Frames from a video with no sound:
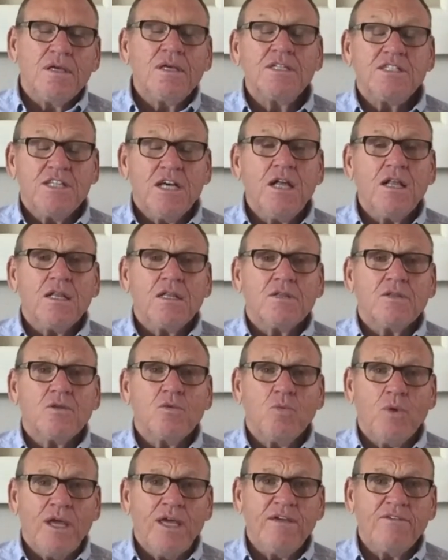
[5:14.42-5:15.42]
Until
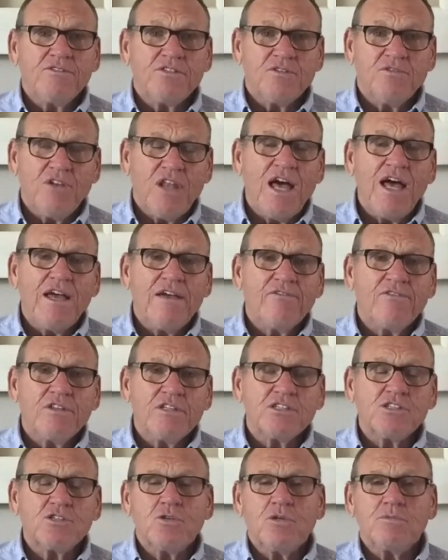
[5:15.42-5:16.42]
the waves of life
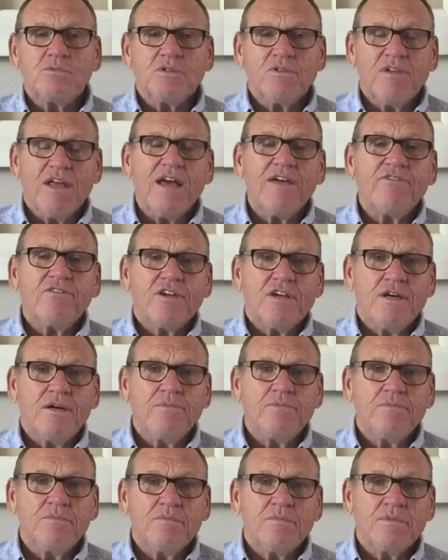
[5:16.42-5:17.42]
and the storms of life
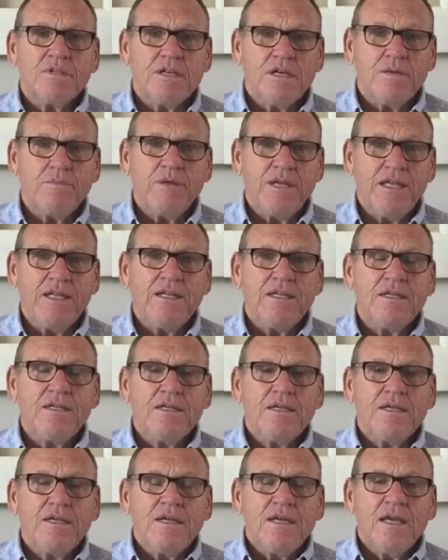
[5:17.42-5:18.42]
come in,
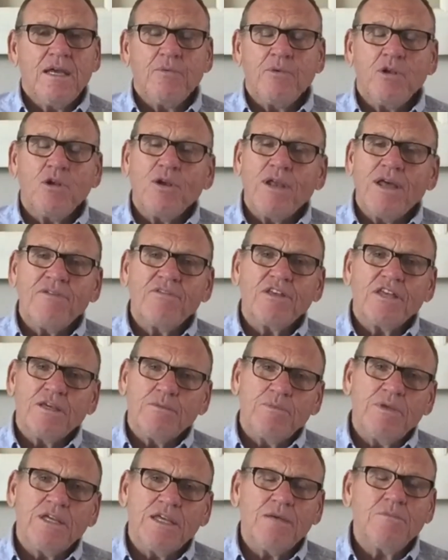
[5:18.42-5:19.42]
and we don't have the
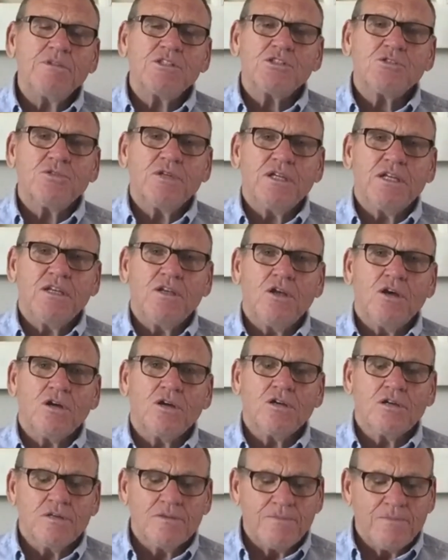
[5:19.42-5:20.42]
chemistry any
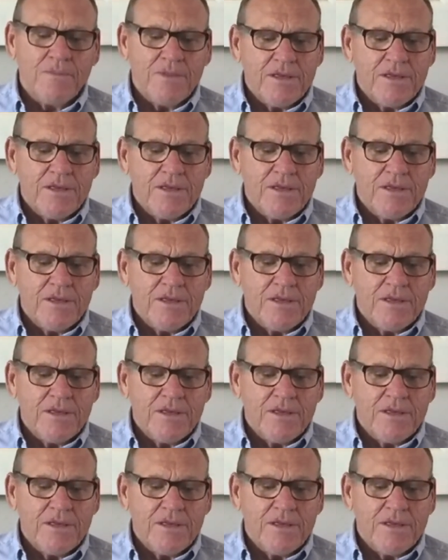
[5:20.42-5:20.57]
longer.